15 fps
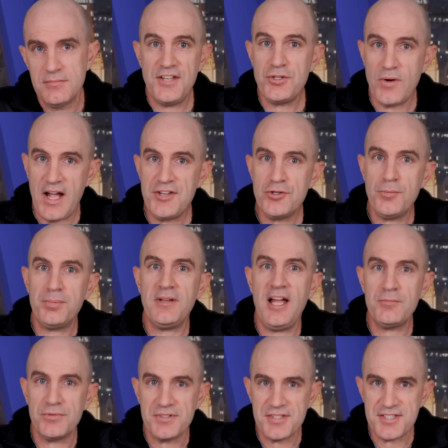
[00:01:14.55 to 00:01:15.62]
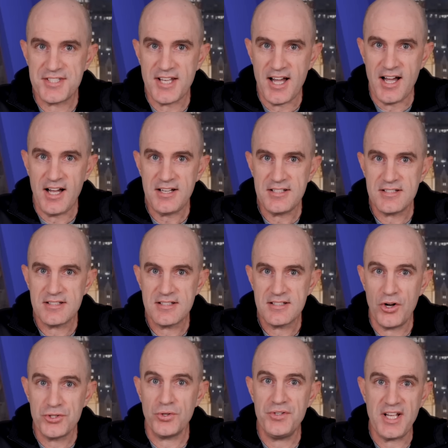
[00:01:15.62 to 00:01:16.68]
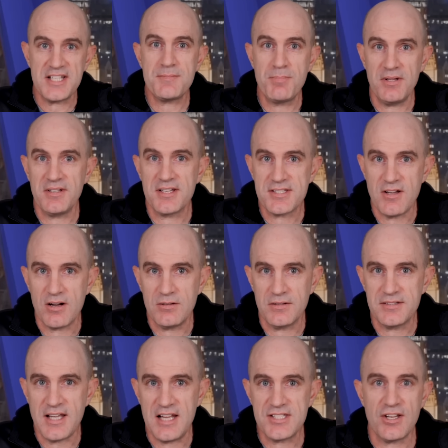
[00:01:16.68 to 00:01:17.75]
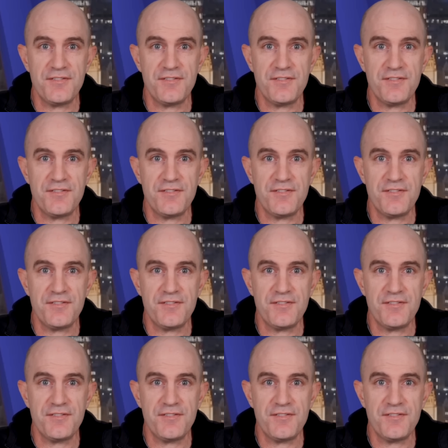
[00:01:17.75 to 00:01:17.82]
then your annual plan will start on your next billing cycle date.